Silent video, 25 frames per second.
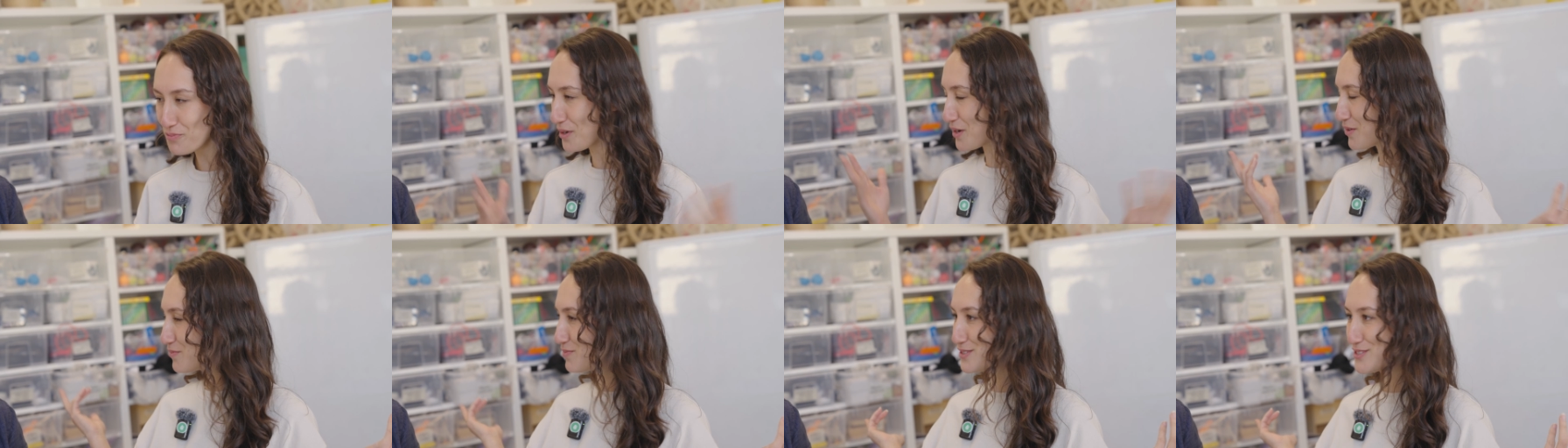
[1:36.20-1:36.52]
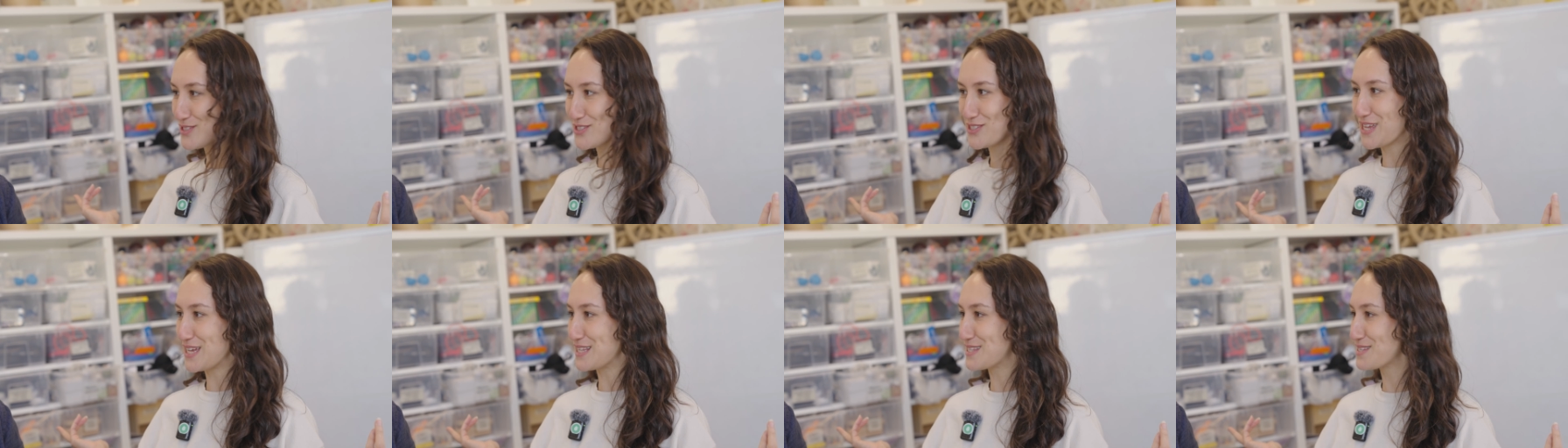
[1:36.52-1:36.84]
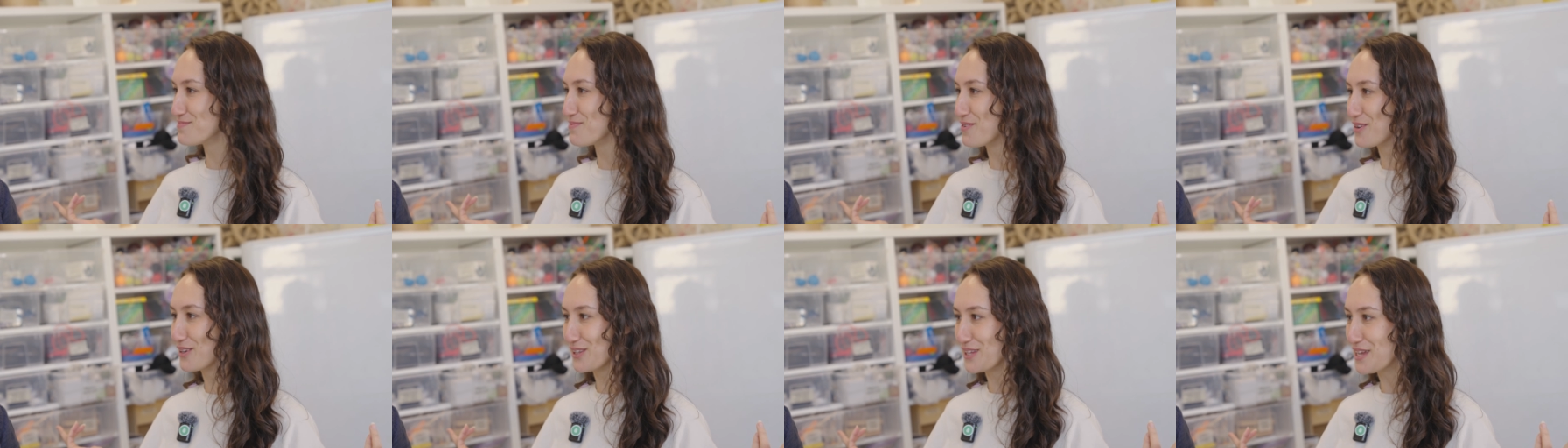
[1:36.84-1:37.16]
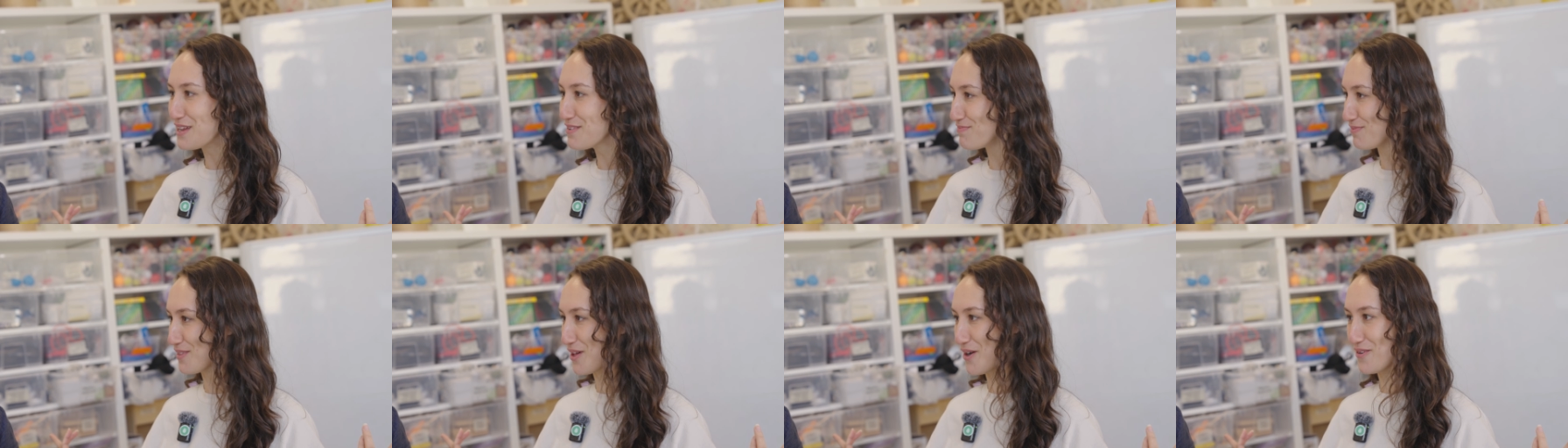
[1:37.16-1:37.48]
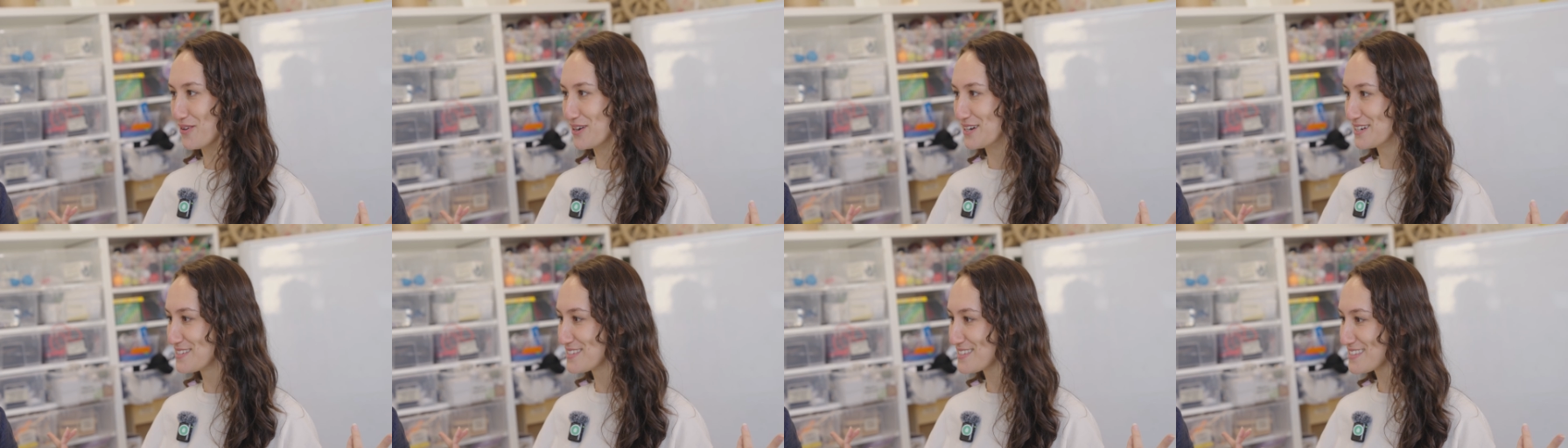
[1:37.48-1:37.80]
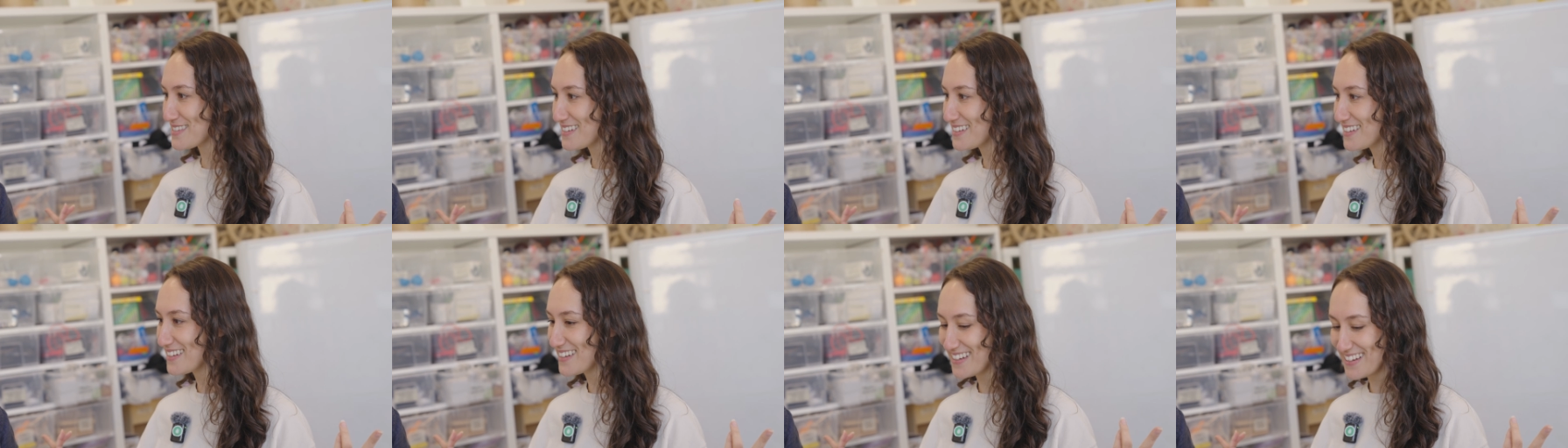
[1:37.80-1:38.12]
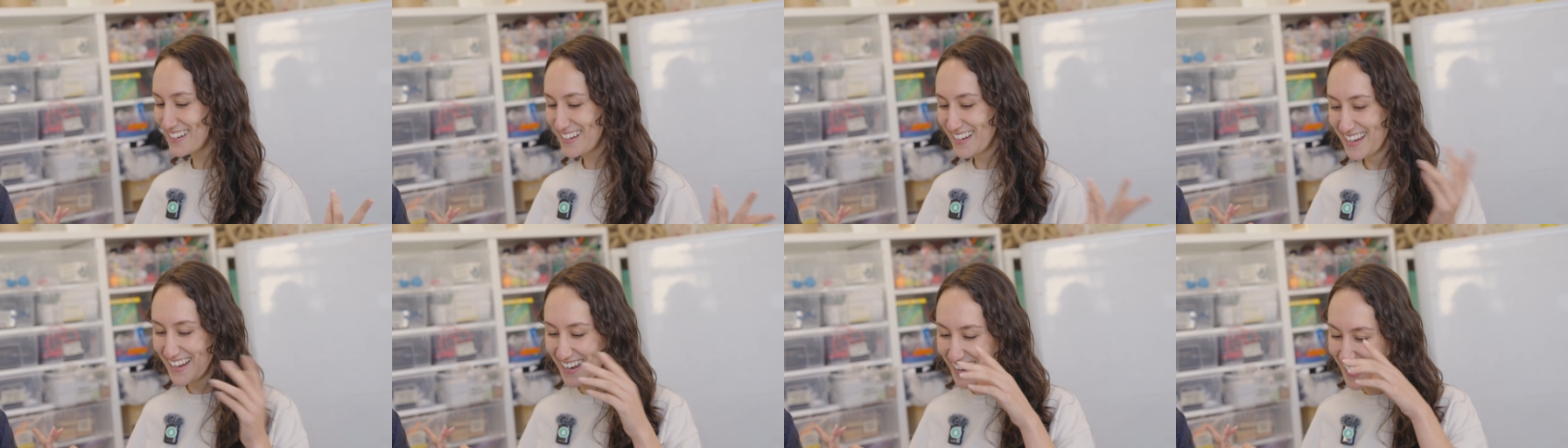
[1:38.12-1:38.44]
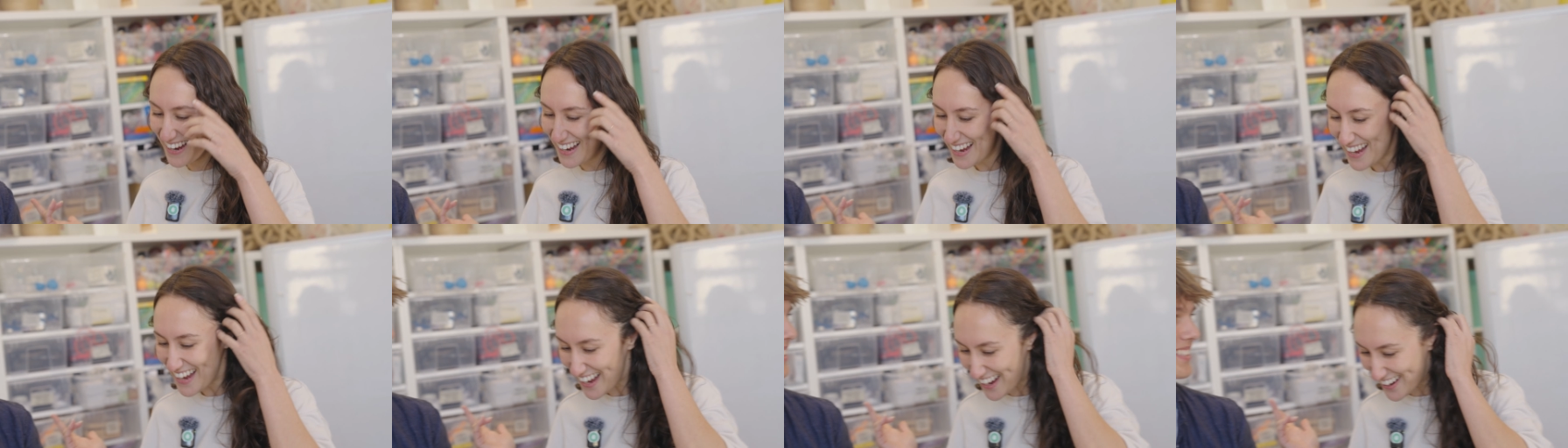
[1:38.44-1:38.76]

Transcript: what if we just get some more leaf blowers? Yeah, let's do it.